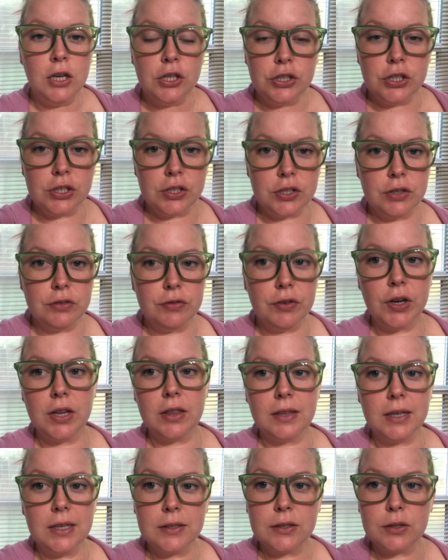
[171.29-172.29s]
just over a
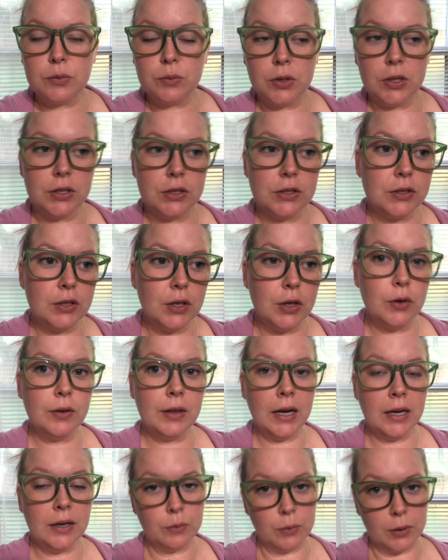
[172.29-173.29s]
thousand words, so
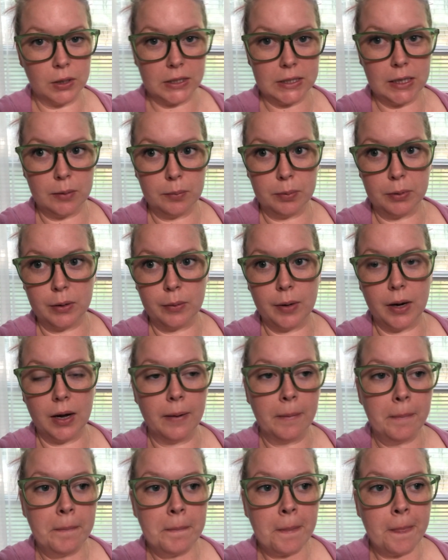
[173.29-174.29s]
that worked out pretty
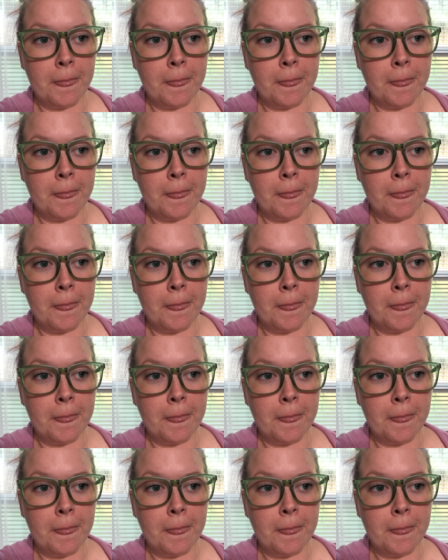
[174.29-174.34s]
well.